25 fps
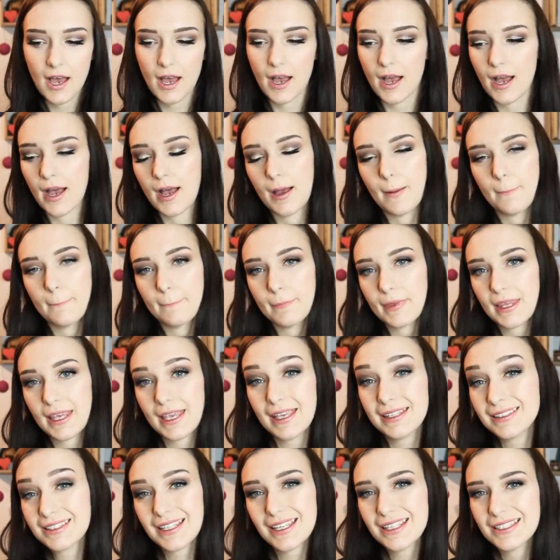
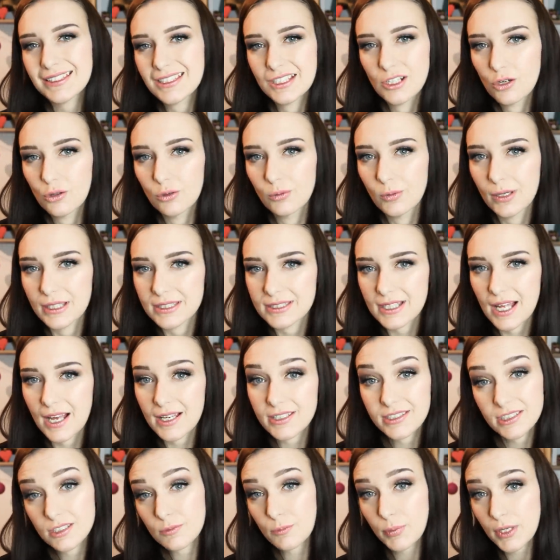isn't always that.
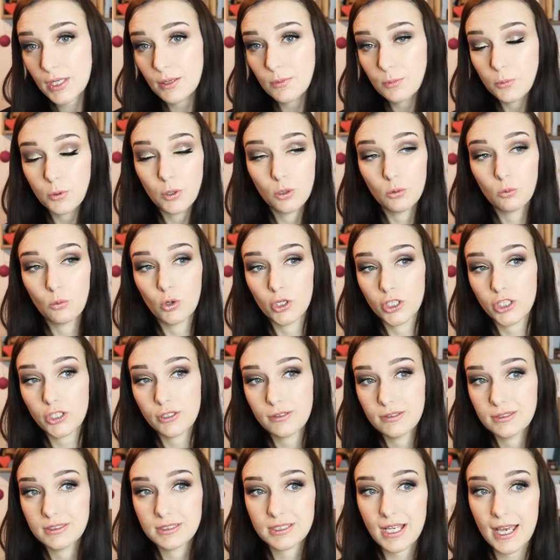Some people want to
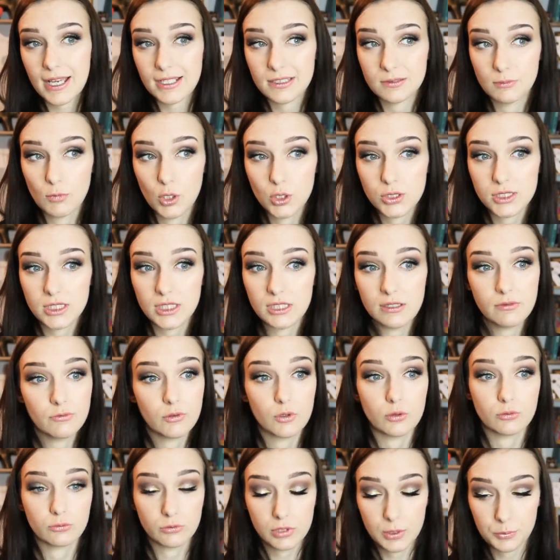use sex mostly
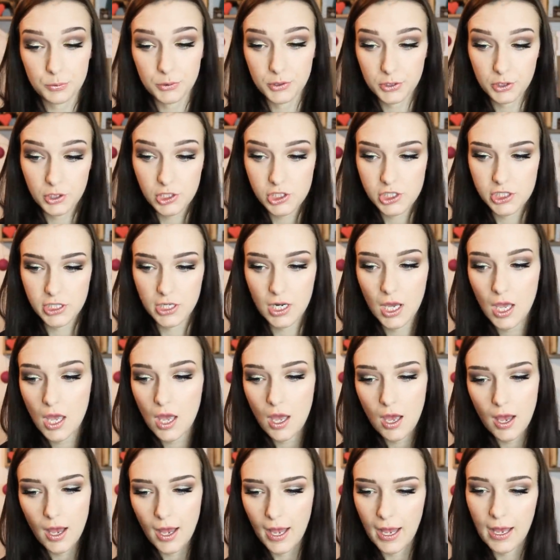for reproduction,
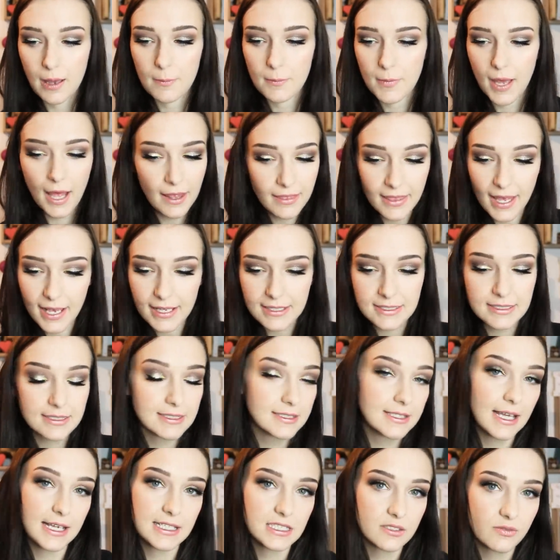and
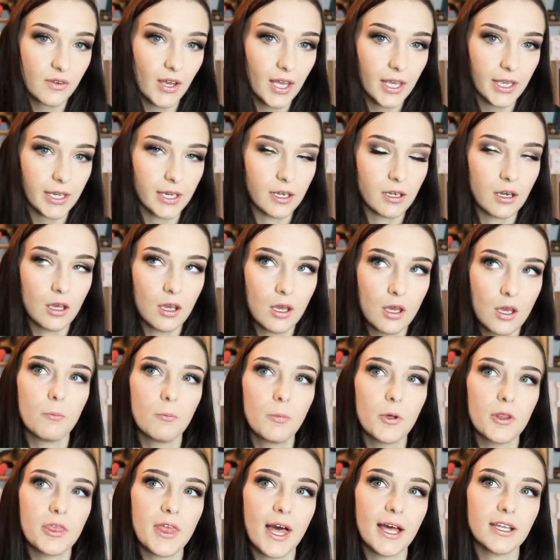that's fine.
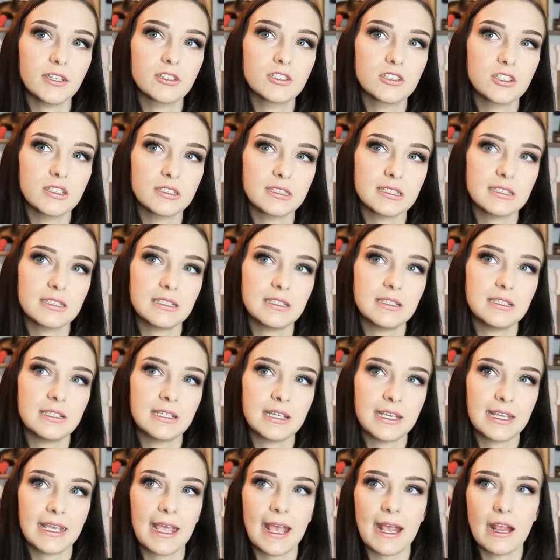But that doesn't
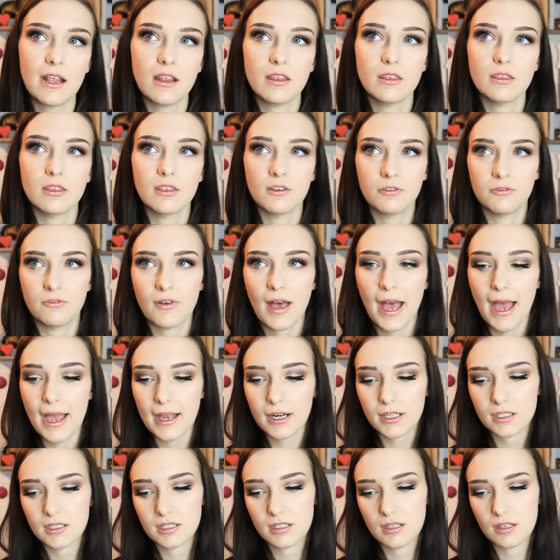negate the
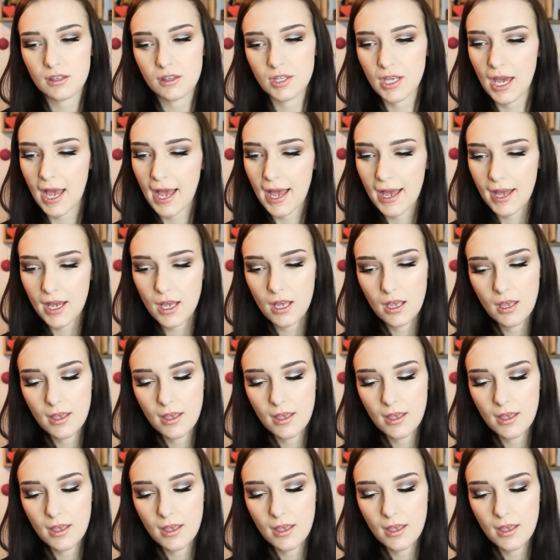fact that